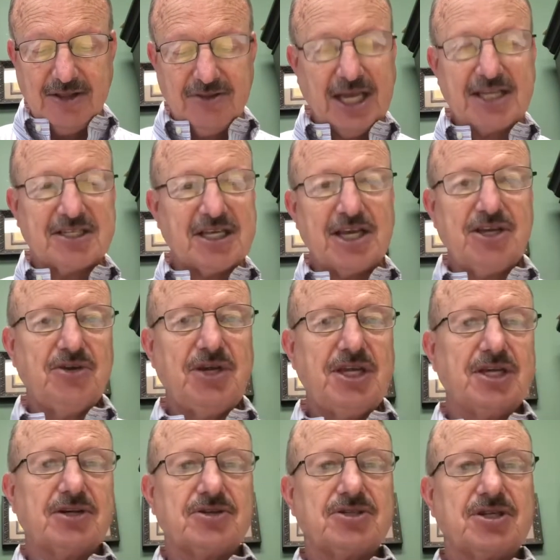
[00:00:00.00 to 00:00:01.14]
They say, Who
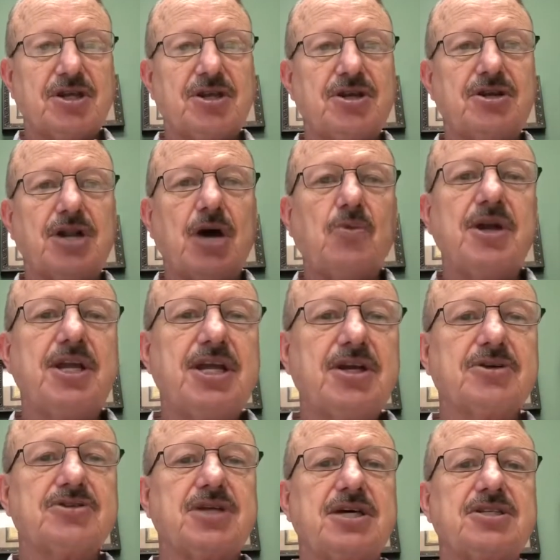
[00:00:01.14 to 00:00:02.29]
hears? No one
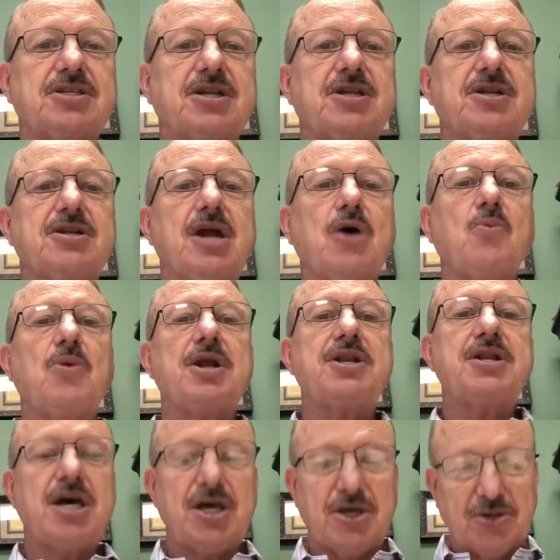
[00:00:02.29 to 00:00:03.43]
hears us. No one
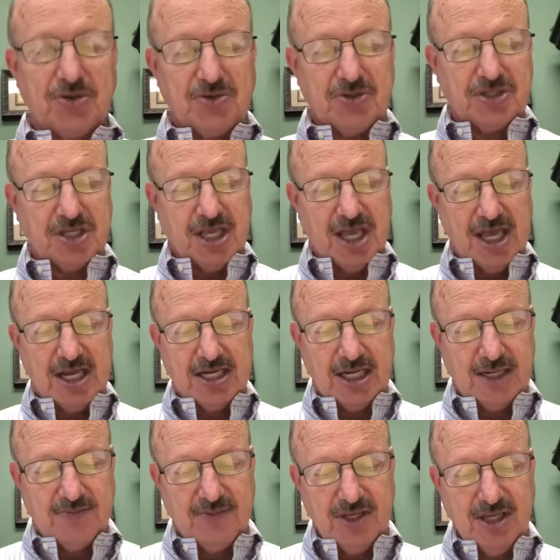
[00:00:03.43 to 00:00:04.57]
knows. And
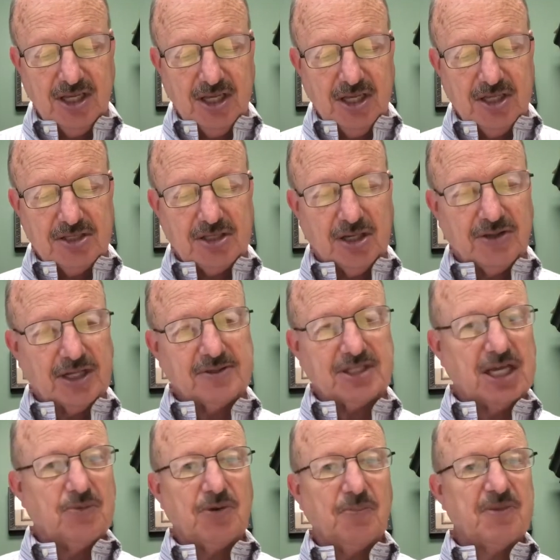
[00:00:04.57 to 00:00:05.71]
um, so they
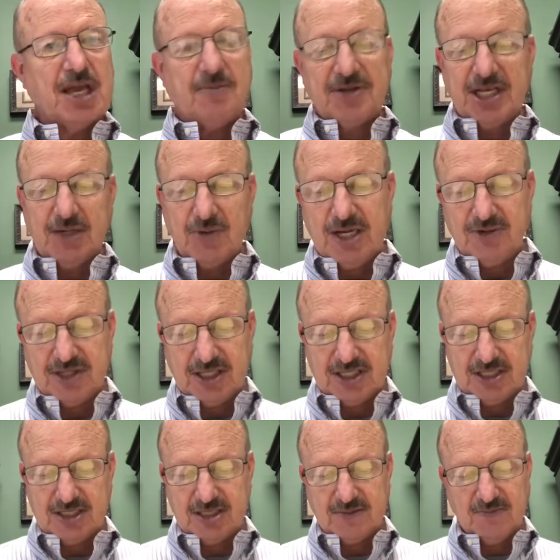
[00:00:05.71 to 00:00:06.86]
say, We'll be able to get away with
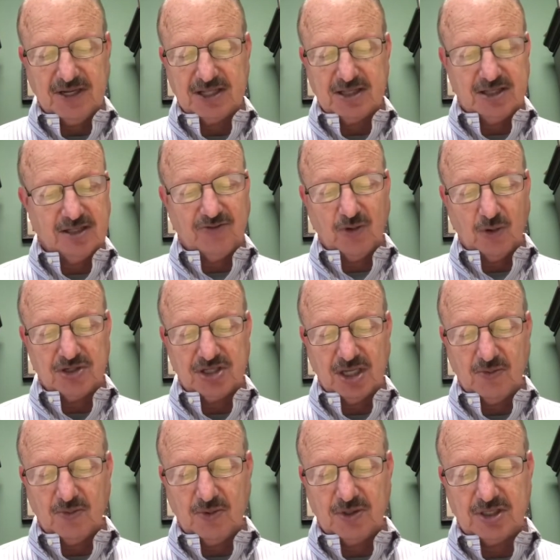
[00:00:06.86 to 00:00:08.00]
this. But of course, they
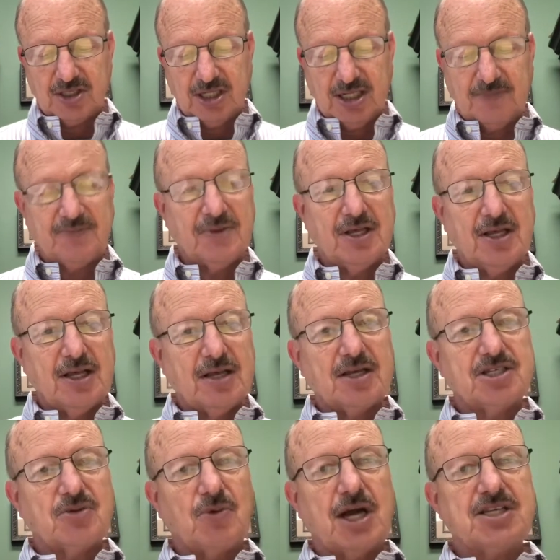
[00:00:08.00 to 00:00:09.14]
won't. Because
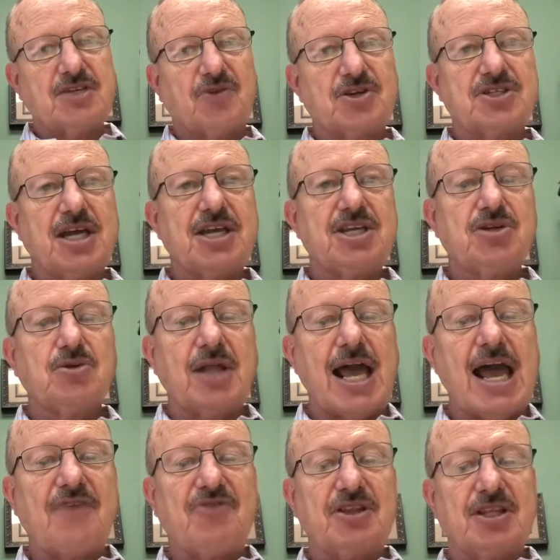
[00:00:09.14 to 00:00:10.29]
um, he writes in verse 8, You
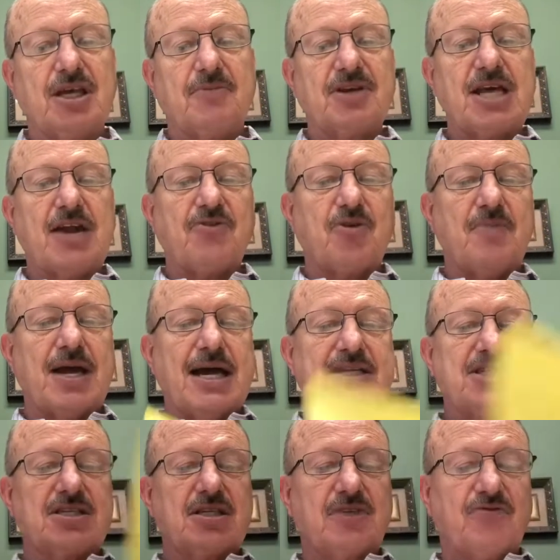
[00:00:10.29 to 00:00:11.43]
laugh at them. It kind of
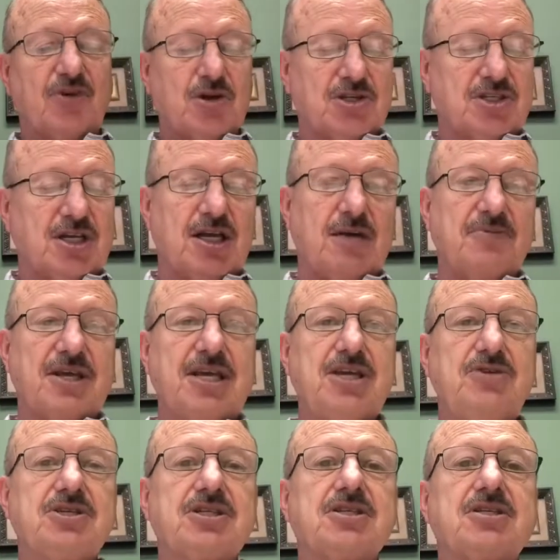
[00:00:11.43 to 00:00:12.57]
reminds us of the first psalm he
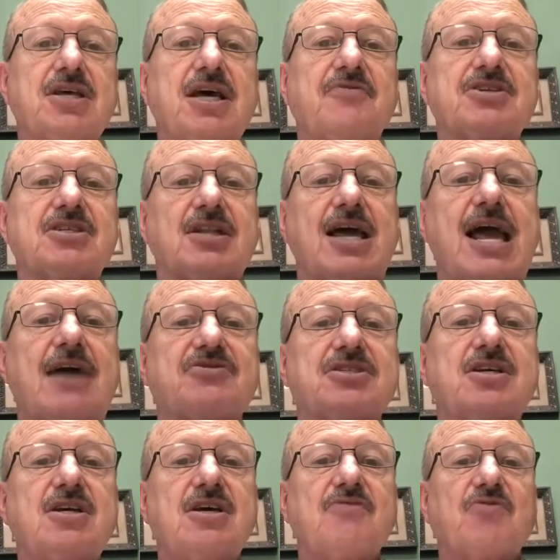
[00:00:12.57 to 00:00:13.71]
who sits in the heavens laughs,
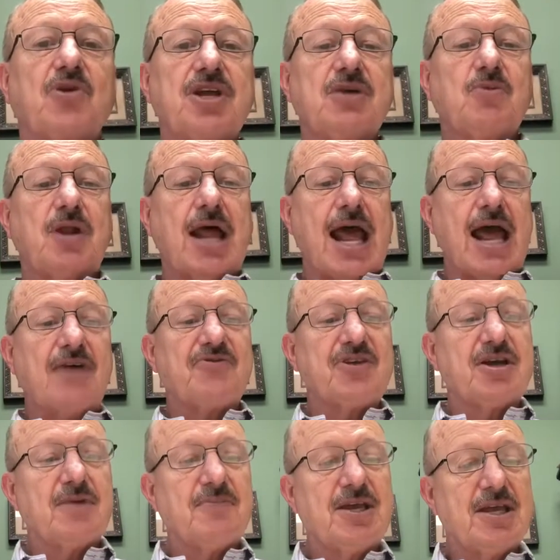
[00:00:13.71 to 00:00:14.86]
for he will have
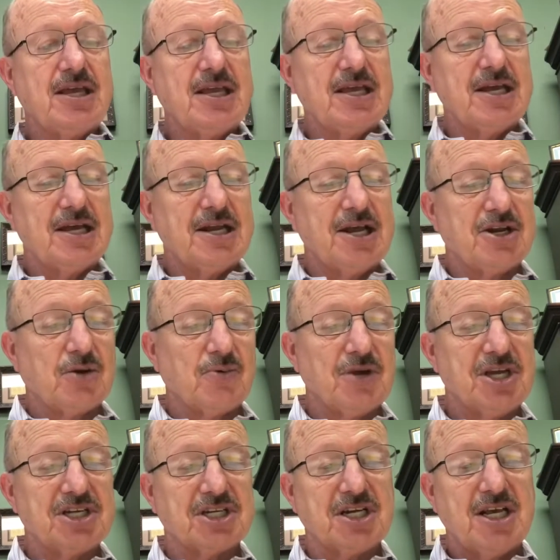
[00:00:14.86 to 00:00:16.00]
them in
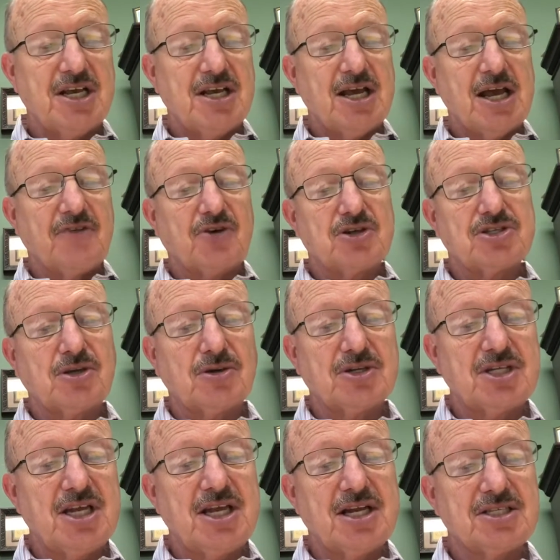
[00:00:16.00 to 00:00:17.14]
derision. And in verse
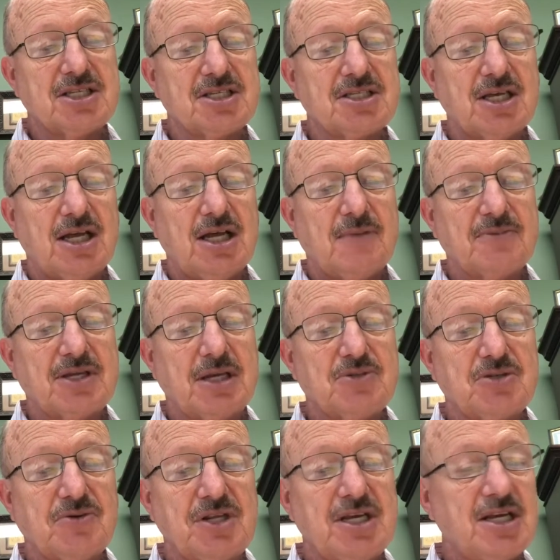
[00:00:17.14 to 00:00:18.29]
13, as this psalm comes
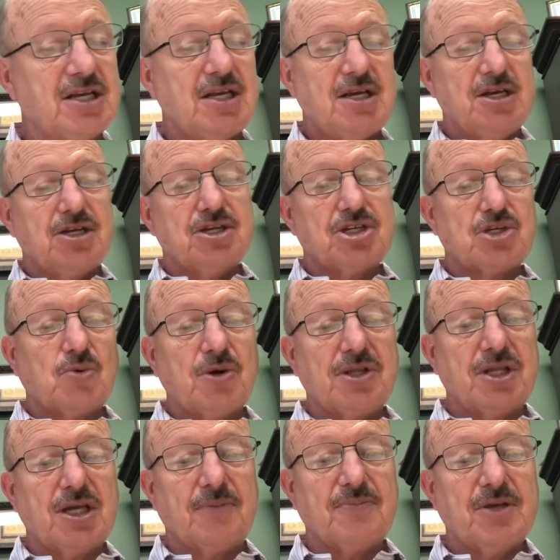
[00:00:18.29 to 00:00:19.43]
to an end, destroy
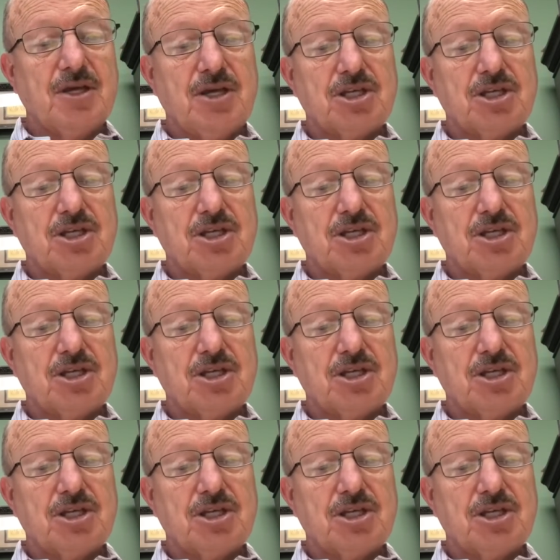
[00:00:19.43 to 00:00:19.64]
them.